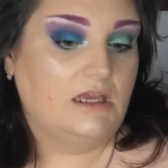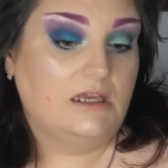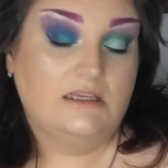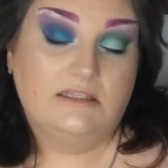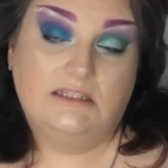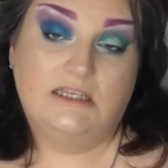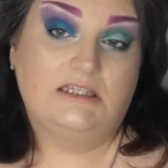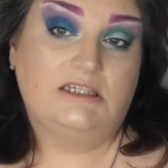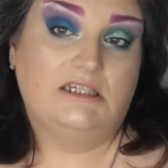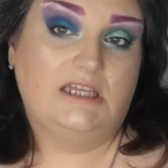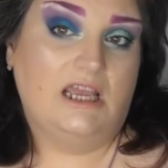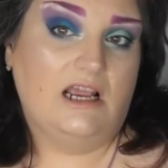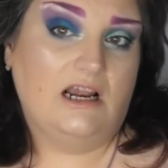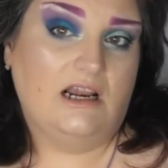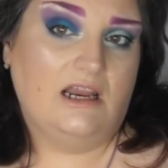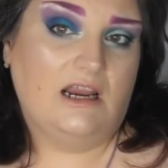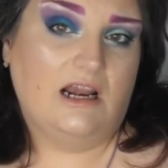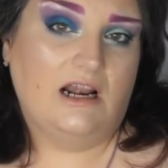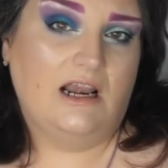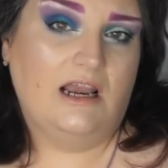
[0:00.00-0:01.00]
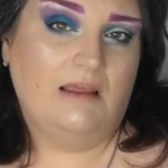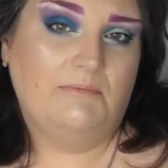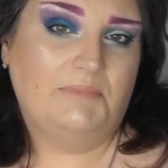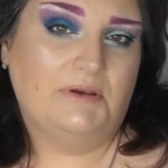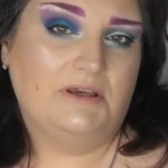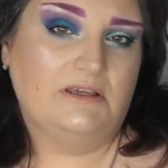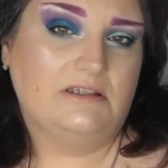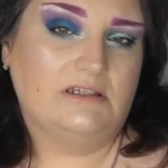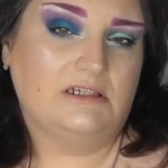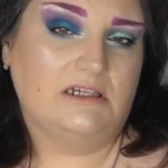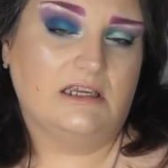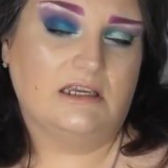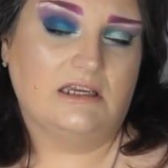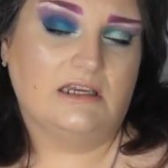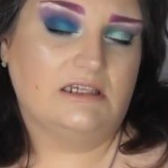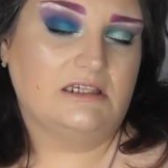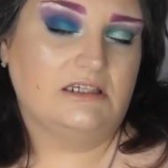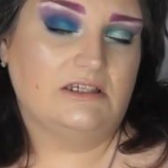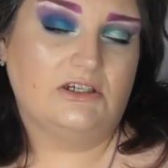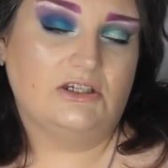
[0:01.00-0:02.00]
It's this tingling lipstick,
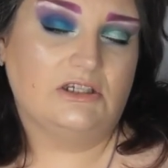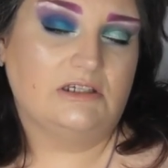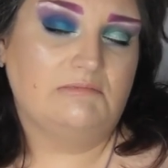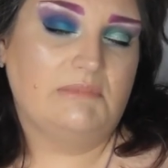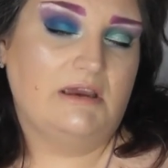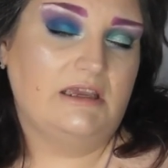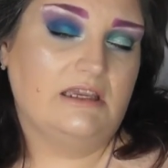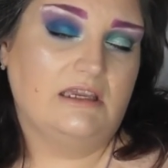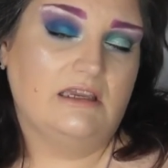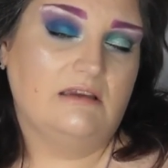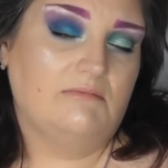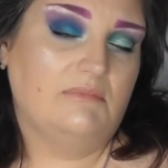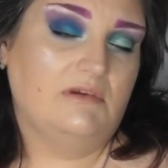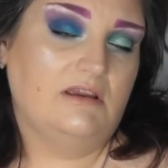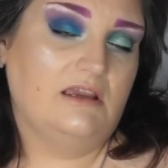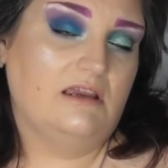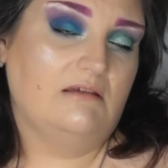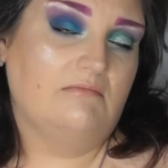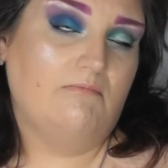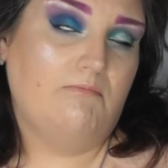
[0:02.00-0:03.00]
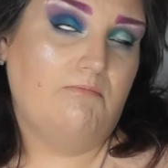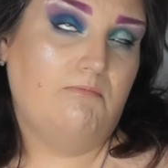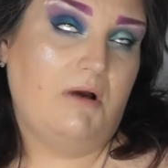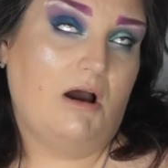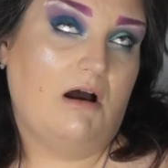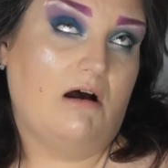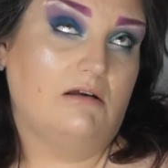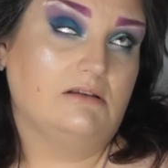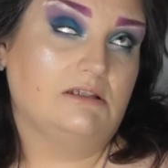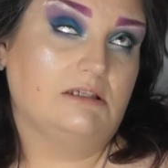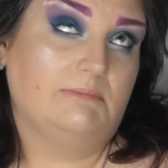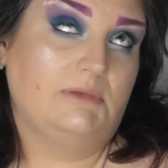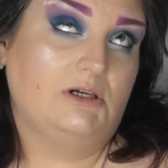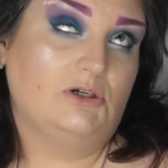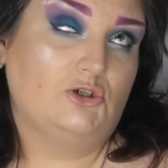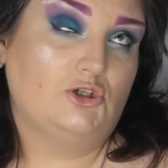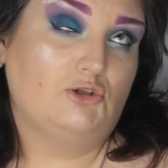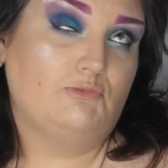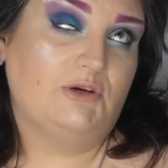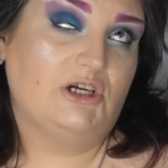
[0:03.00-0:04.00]
it's just making me impossible
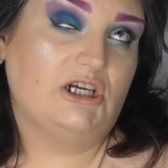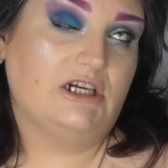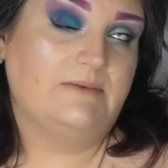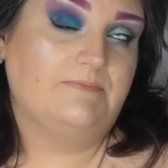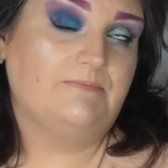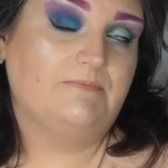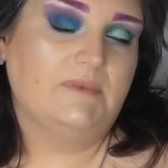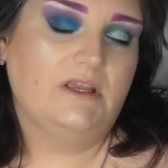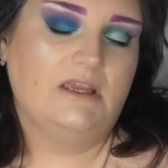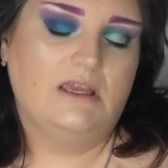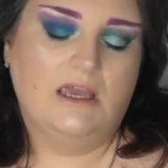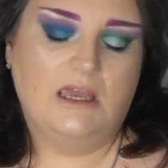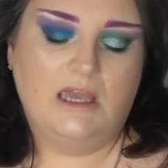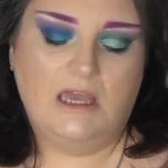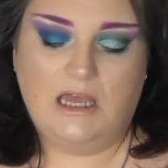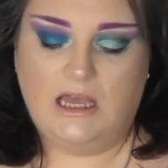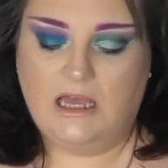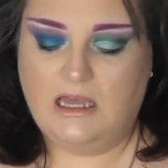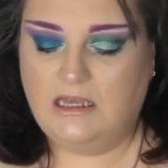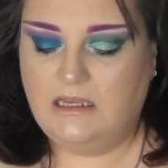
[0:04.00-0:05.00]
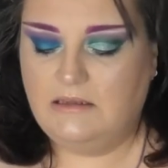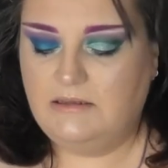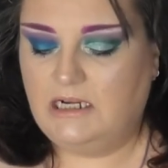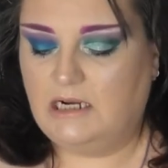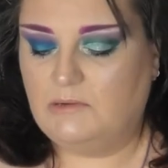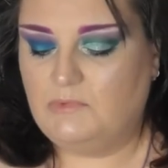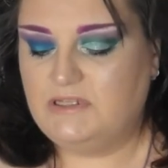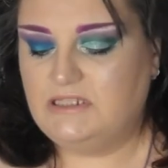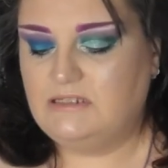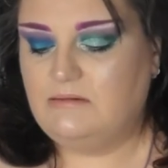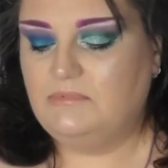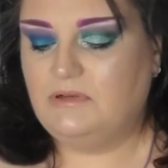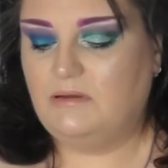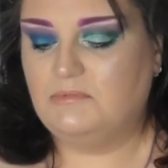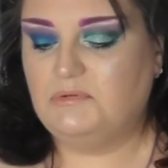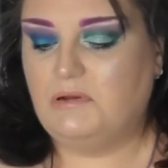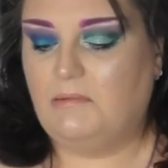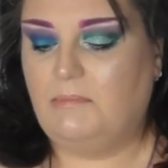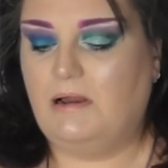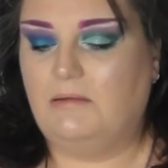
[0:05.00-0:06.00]
to speak. Uh, you know, we
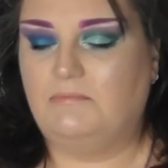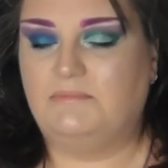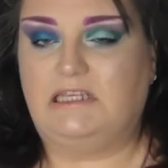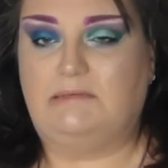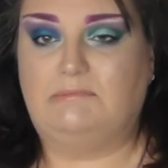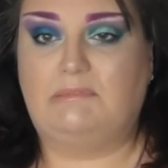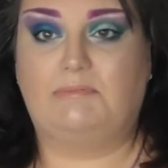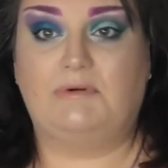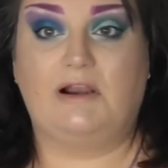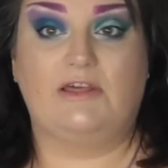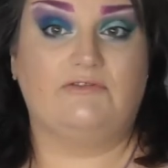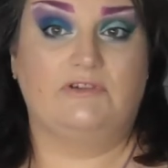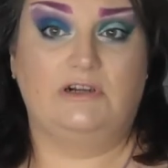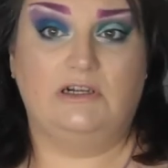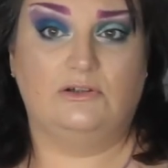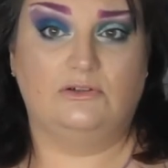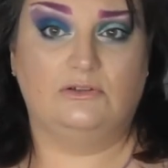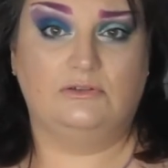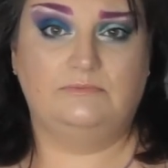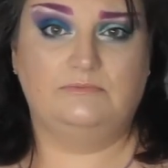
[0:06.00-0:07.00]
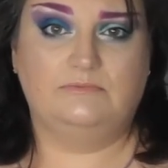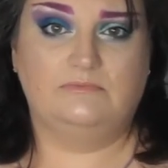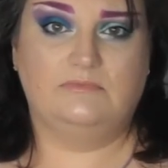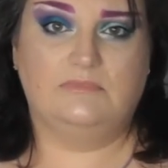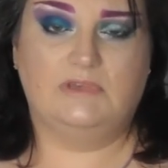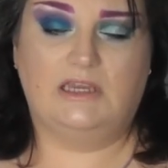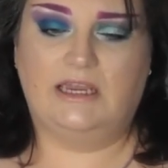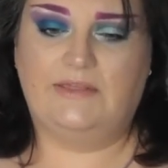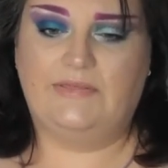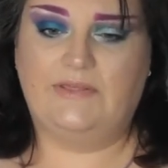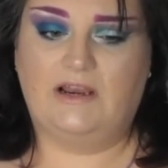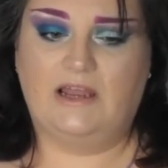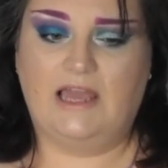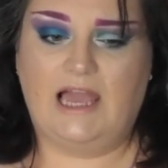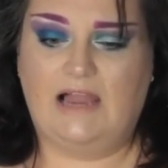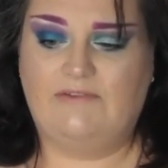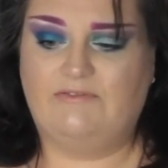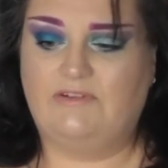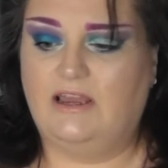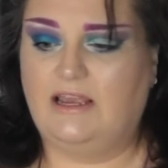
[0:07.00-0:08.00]
sometimes pop up and see my brother in law, and then I
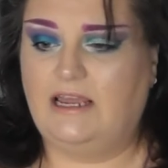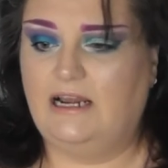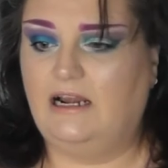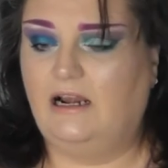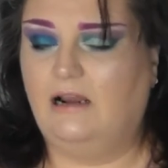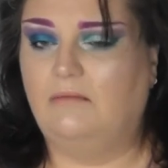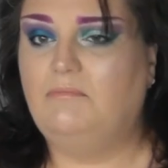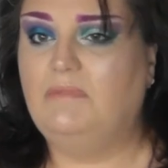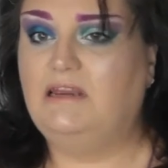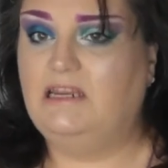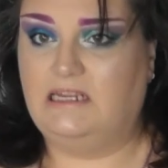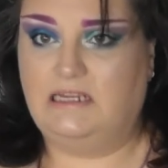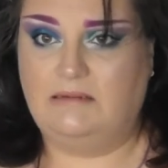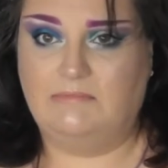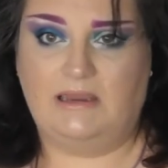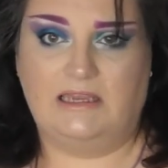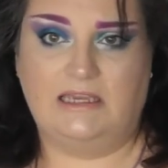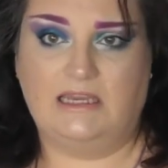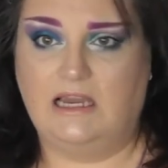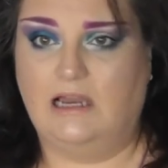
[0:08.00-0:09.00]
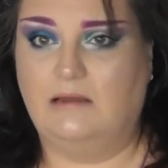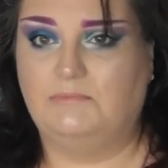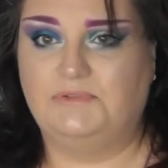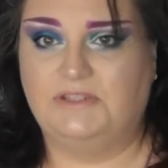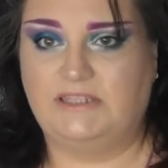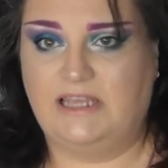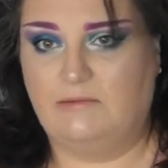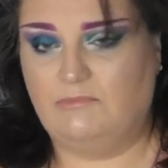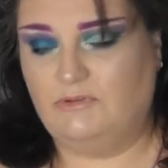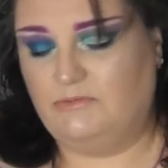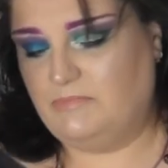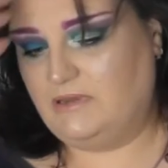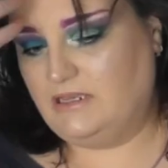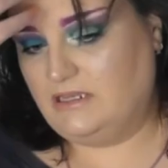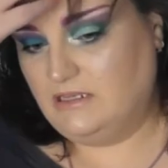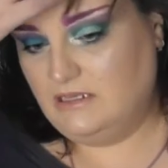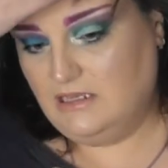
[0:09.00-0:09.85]
have like a little mini makeup set with me.